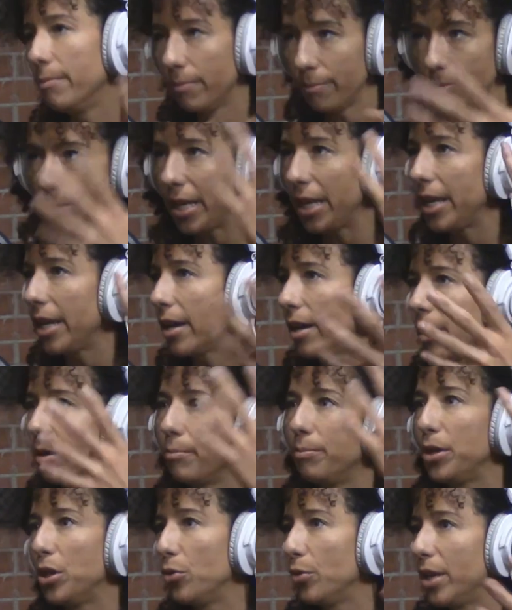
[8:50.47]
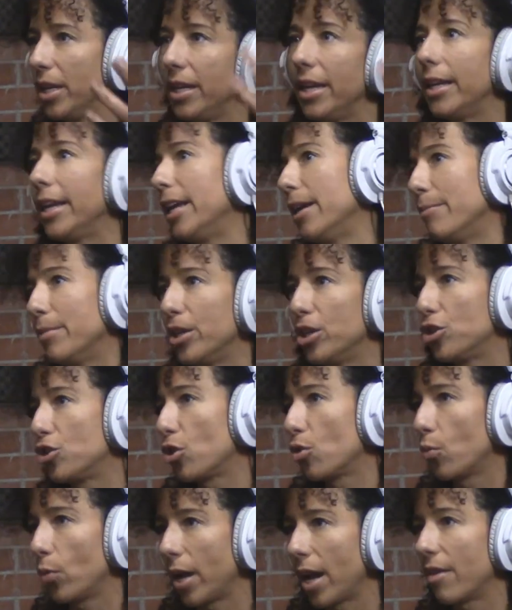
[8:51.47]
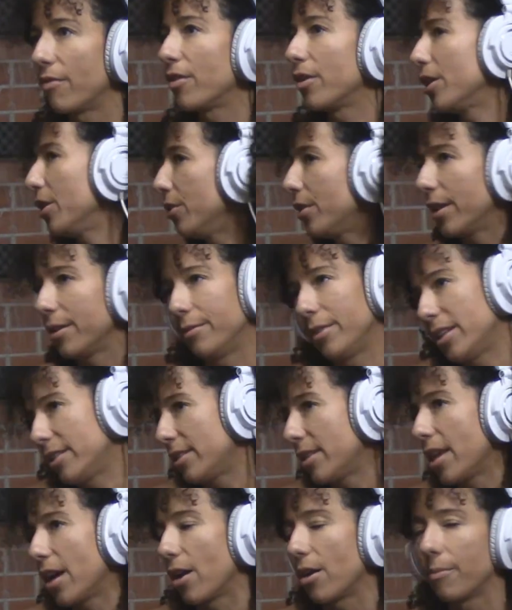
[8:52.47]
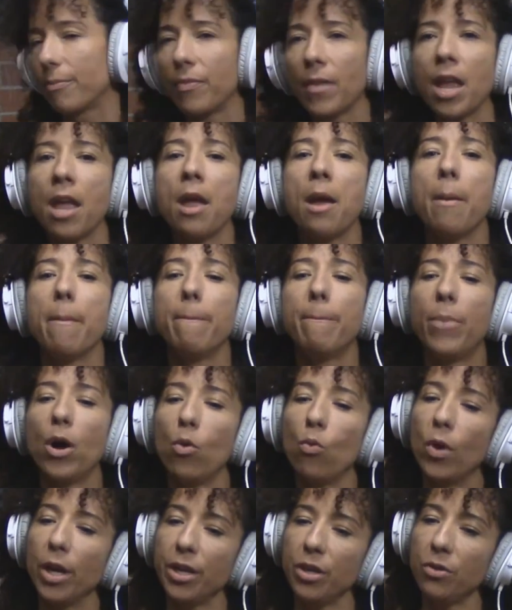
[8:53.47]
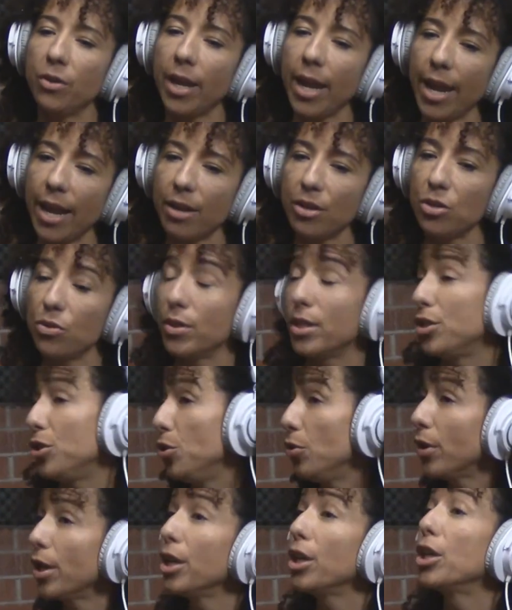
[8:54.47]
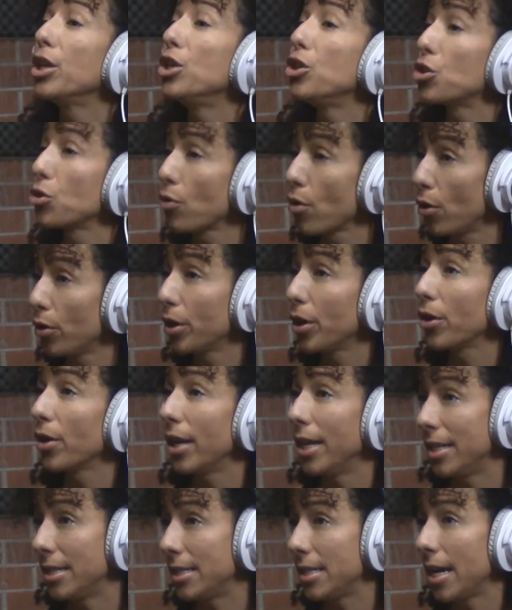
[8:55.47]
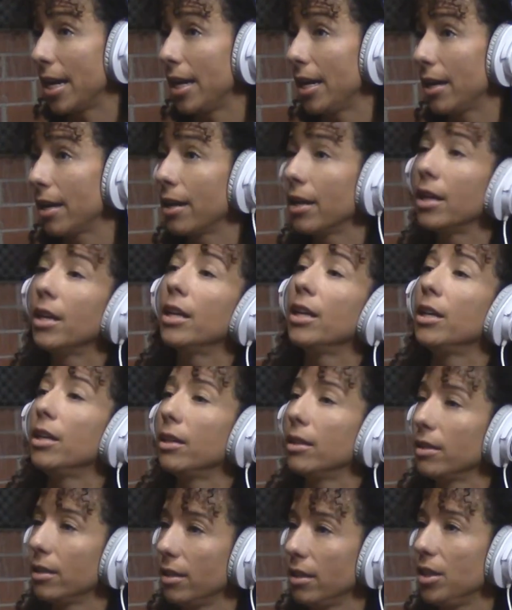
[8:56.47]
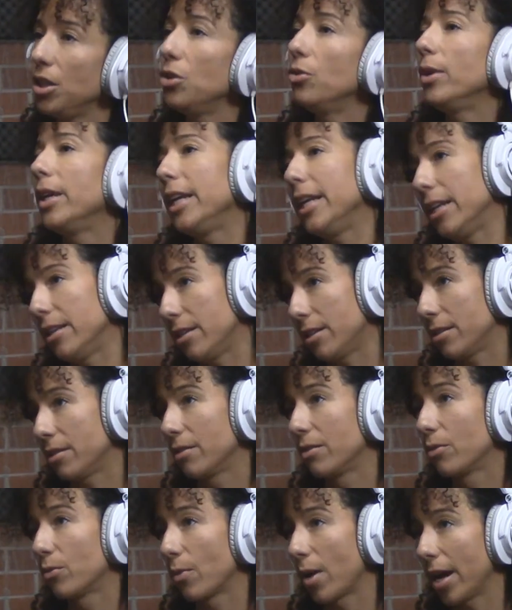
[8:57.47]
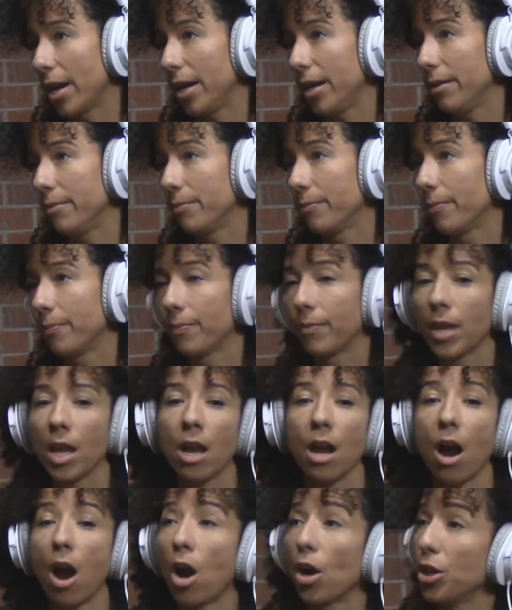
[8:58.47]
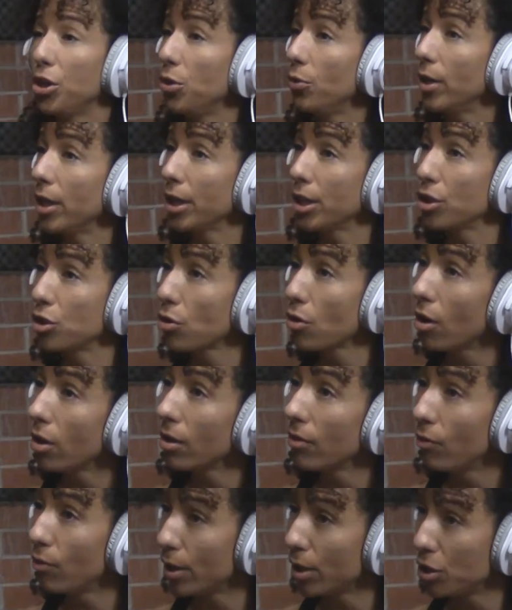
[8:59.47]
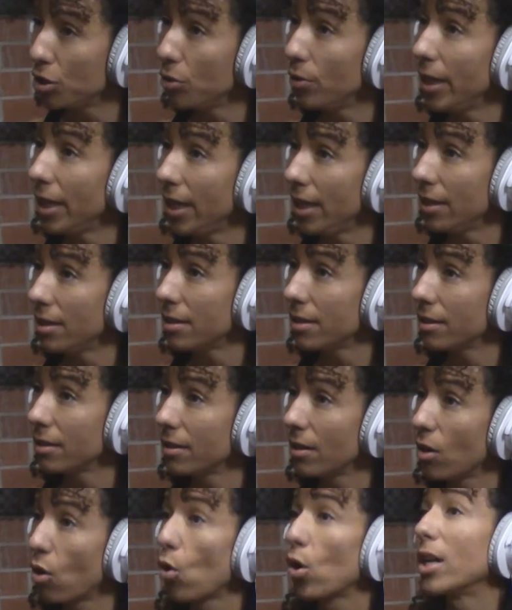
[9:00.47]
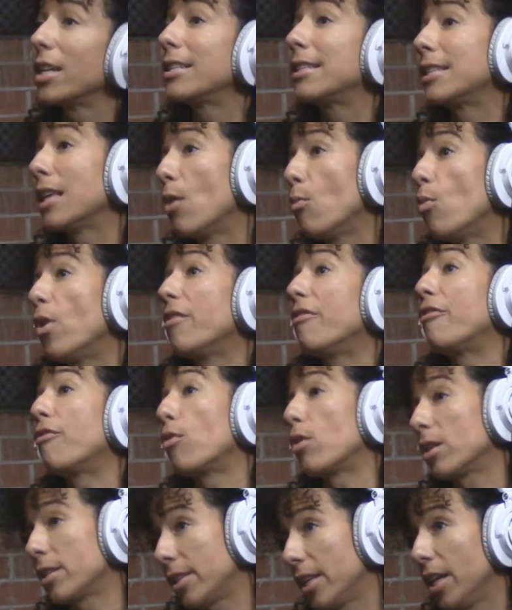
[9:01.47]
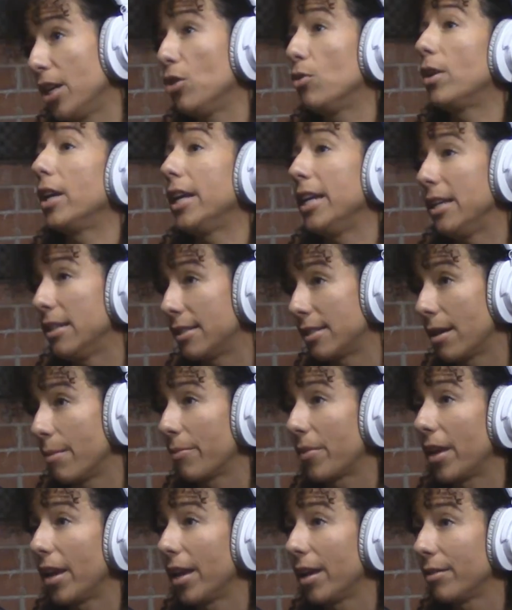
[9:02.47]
media, beauty image or whatever. It's there. But what you can do is you can control your intake. You eat, right? Are you in control of what you eat? Or is someone forcing you to eat something?